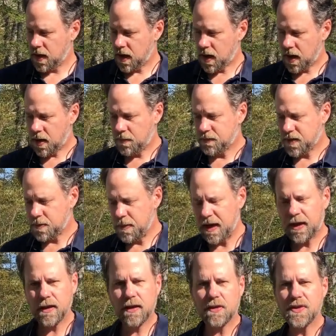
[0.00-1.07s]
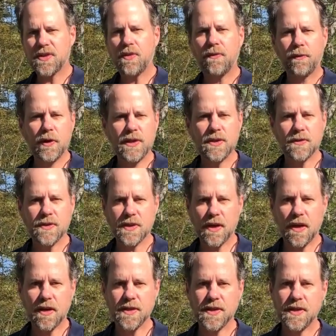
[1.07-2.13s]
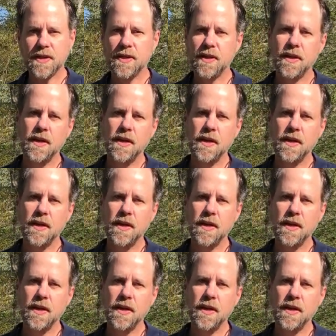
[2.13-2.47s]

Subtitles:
to make a little sofrito sauce.